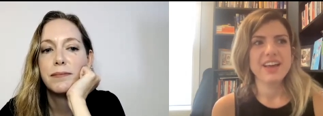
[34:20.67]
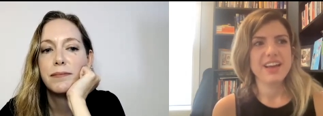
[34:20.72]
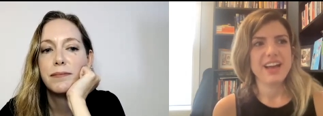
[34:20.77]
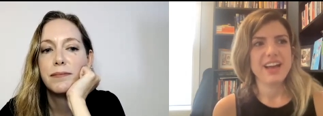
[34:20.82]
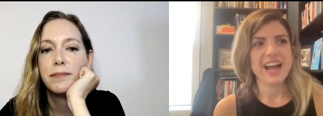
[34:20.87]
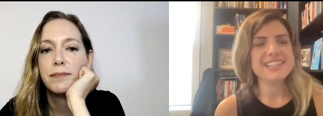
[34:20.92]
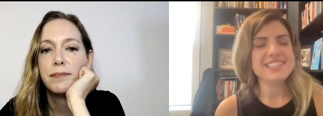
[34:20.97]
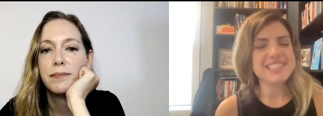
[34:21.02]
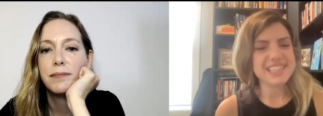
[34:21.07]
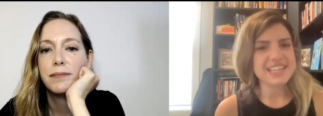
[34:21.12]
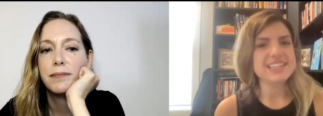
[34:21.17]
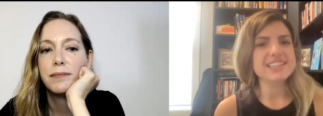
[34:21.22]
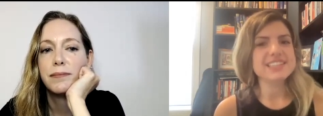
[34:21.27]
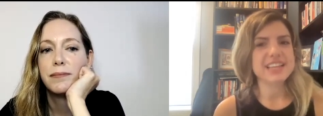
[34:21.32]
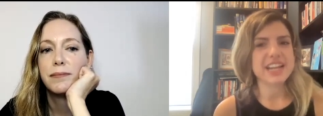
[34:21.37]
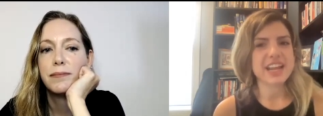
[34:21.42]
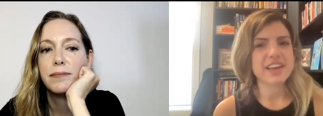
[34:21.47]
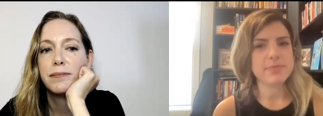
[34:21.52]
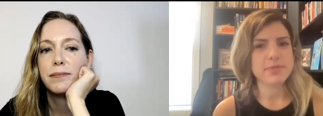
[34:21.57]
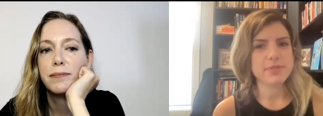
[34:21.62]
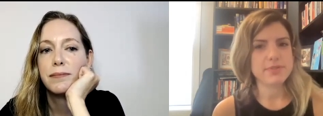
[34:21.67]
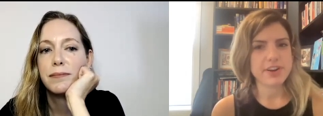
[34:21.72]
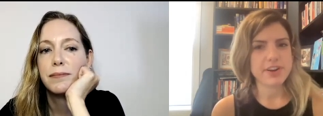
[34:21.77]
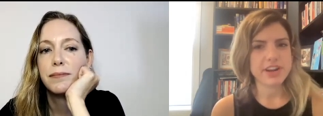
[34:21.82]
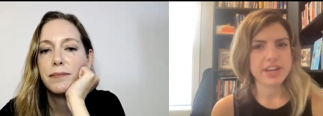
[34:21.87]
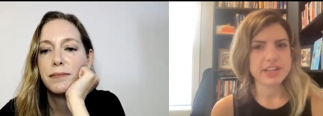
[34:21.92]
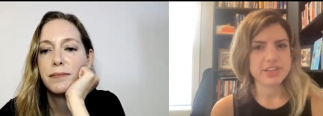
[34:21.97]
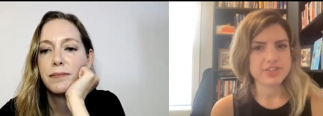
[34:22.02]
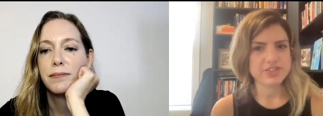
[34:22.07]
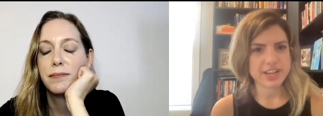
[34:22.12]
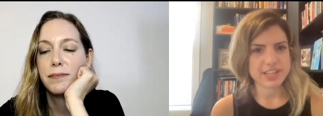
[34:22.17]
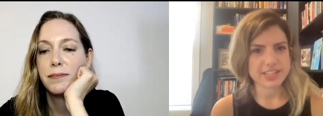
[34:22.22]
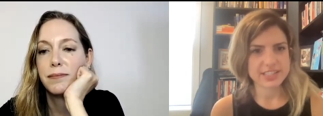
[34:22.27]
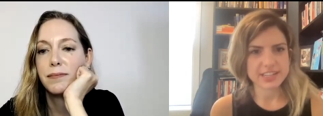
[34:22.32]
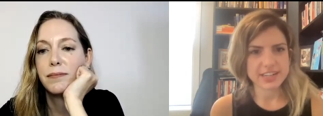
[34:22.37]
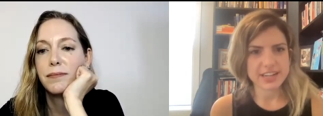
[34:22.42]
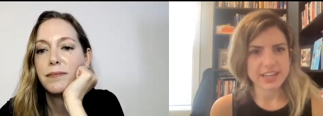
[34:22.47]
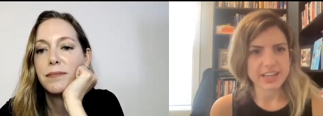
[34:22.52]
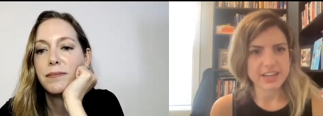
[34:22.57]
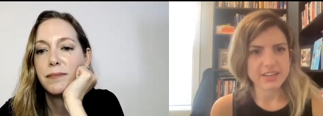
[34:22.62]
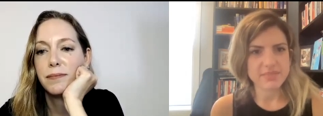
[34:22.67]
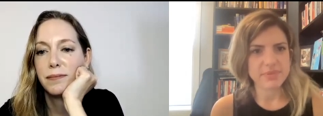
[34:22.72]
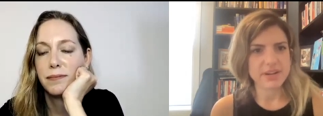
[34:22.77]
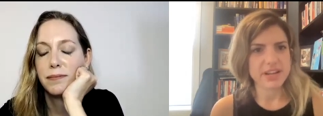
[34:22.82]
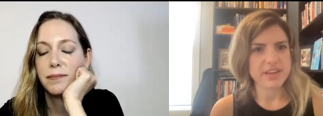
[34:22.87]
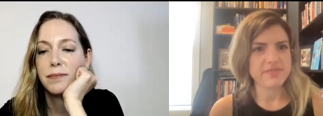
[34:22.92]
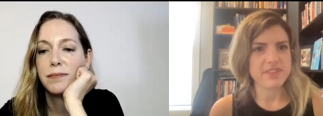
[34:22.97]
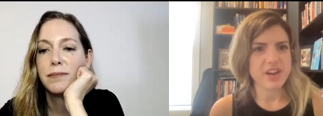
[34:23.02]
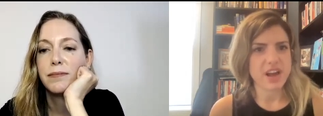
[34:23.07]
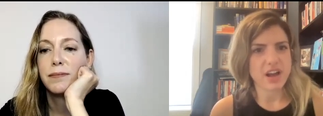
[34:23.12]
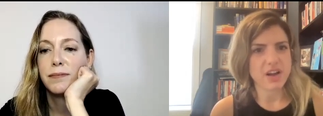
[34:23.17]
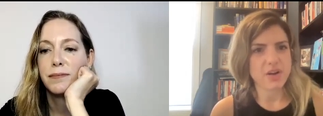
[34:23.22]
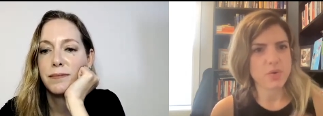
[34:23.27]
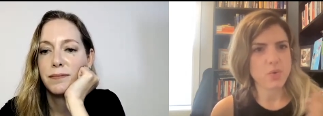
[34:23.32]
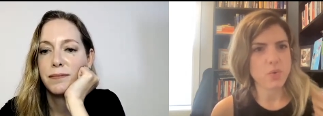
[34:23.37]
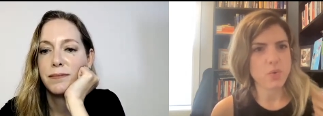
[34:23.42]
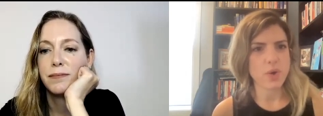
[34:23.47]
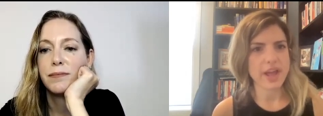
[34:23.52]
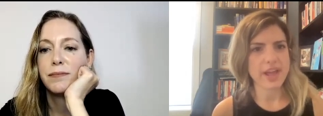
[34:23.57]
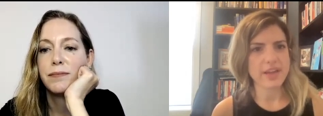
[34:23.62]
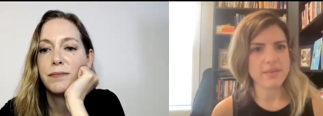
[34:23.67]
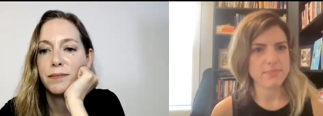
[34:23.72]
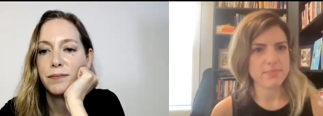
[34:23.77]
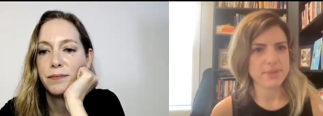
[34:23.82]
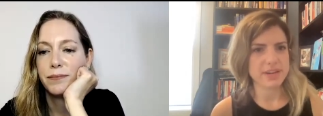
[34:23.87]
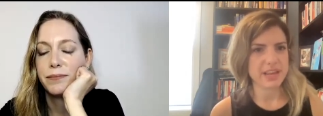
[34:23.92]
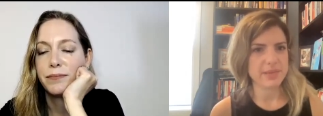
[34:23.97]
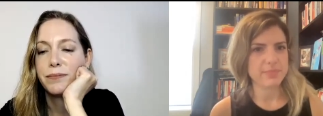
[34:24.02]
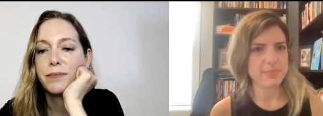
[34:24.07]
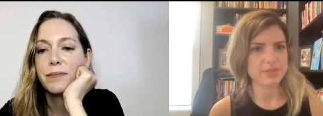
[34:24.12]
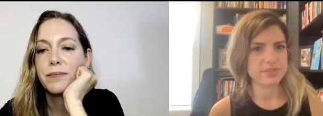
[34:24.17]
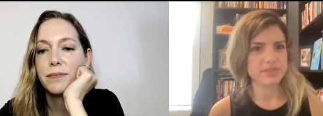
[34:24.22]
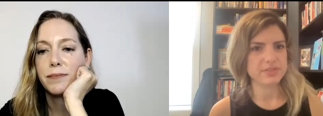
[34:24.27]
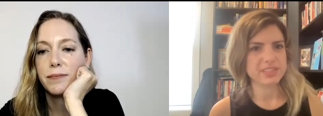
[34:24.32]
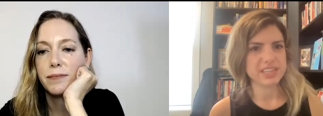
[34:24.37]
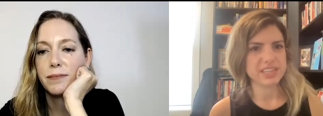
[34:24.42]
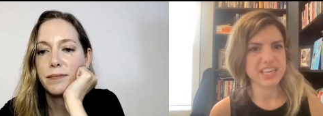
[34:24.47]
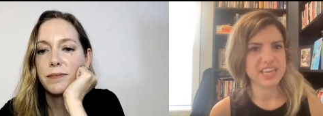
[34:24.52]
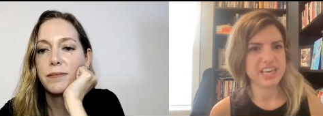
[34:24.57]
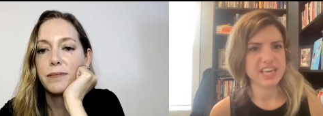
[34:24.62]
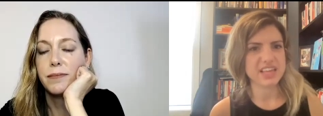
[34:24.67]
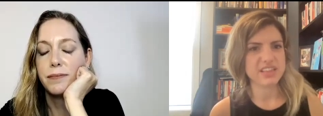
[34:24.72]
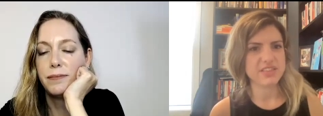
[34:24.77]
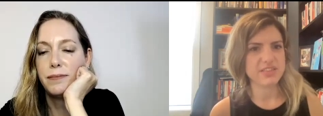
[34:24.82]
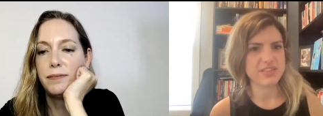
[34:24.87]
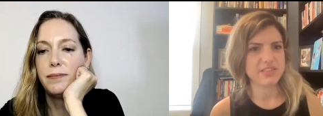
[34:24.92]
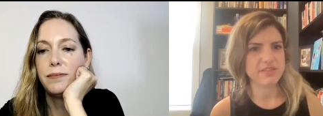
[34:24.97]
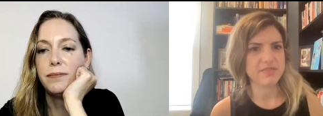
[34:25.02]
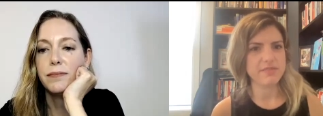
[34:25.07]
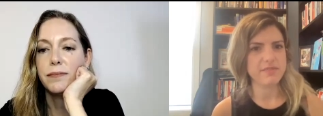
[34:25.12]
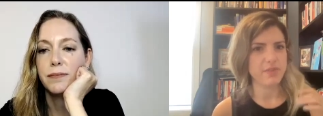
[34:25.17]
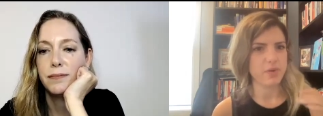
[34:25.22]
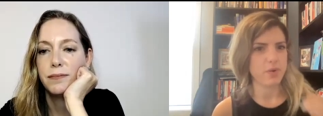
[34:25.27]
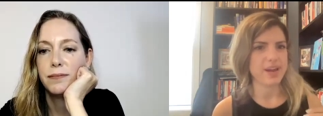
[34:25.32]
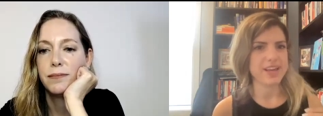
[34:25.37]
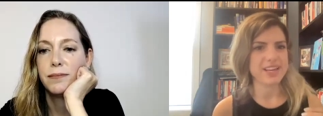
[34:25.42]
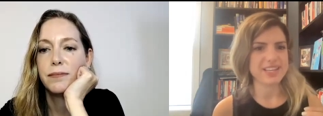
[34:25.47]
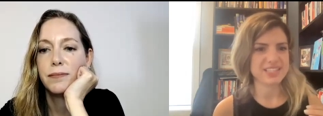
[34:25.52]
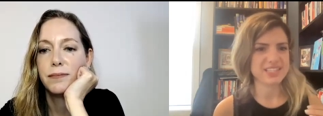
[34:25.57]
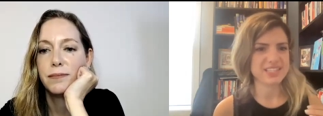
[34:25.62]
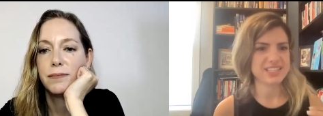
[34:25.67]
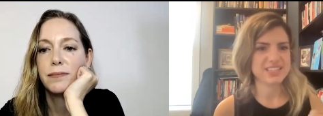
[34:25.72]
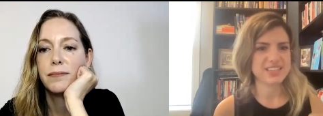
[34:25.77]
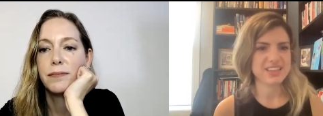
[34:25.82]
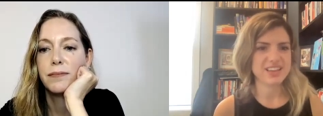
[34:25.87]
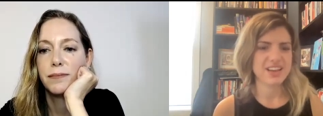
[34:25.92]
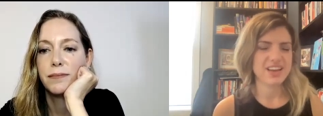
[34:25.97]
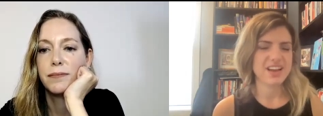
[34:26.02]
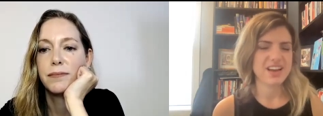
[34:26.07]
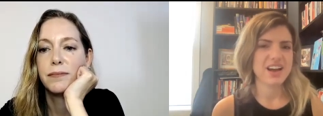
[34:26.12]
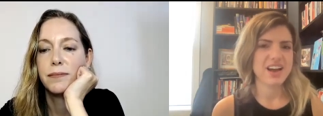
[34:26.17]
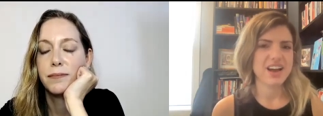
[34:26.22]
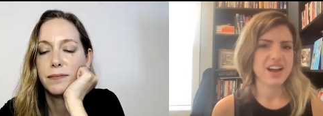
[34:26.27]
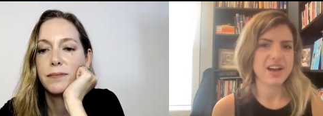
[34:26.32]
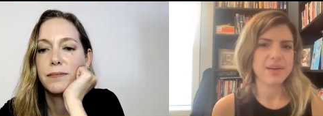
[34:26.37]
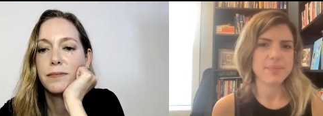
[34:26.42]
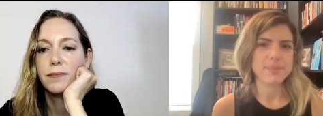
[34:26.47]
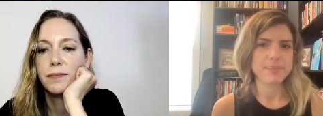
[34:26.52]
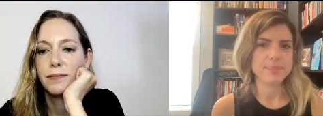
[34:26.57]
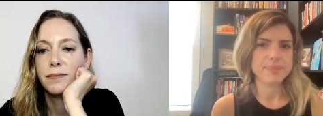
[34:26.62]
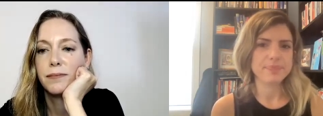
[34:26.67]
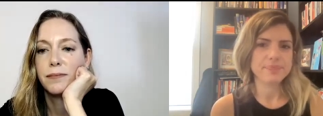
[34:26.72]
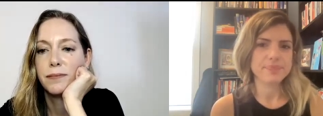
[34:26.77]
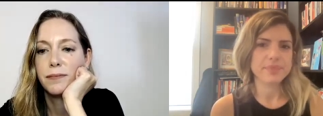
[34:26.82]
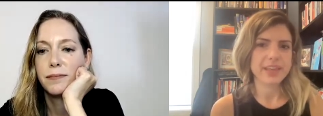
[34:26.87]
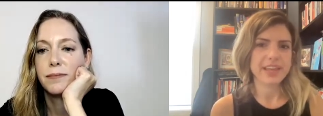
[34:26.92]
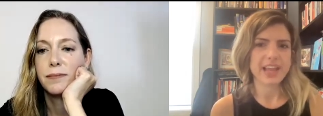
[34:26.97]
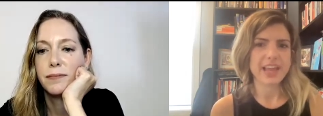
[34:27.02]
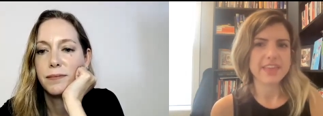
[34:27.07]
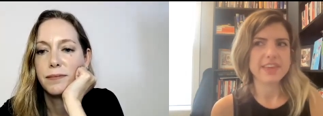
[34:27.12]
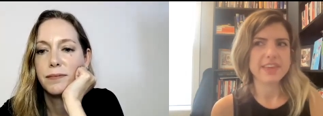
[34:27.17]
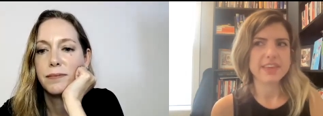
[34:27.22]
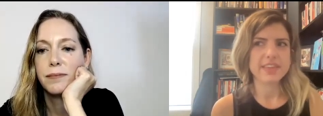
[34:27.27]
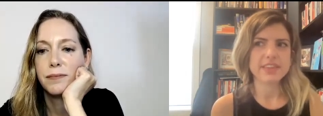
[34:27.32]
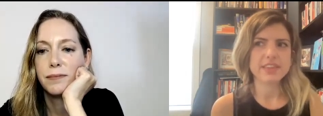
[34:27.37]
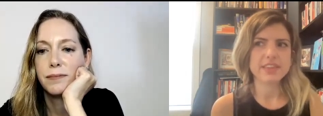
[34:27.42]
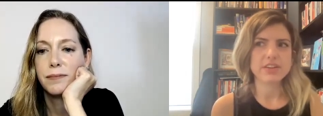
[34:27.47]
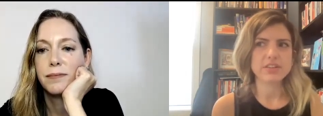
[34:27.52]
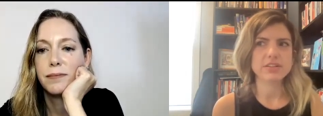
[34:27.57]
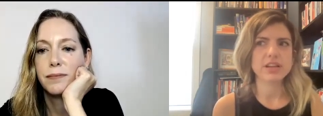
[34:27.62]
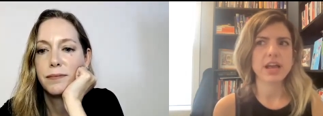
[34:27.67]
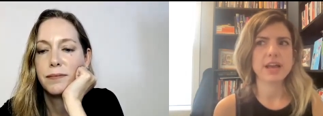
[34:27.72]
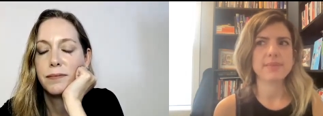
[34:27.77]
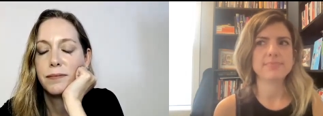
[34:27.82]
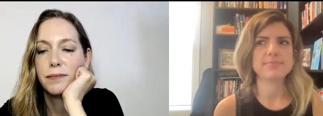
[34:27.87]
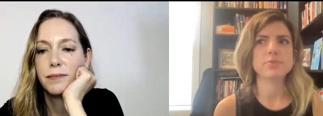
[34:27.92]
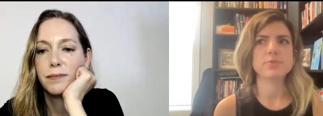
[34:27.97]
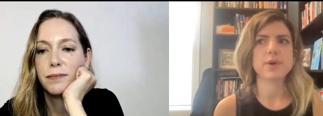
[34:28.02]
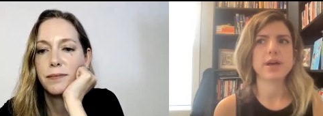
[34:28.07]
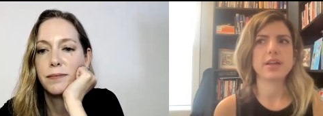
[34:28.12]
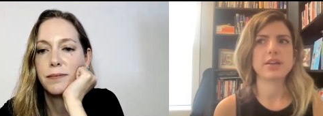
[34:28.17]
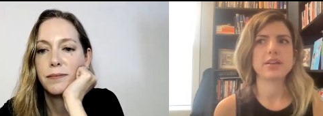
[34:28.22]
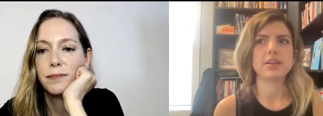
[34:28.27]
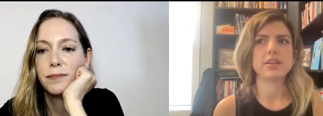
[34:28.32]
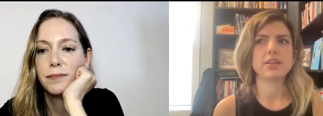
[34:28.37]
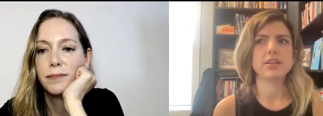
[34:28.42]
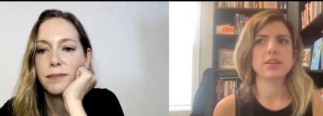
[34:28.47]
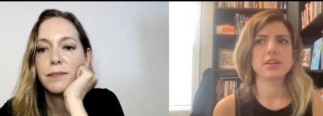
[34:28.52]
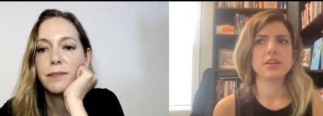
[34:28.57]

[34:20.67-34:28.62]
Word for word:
Speaker 1: ideas that i've been very interested in but have not quite been able to get the voice um like i think that there are times when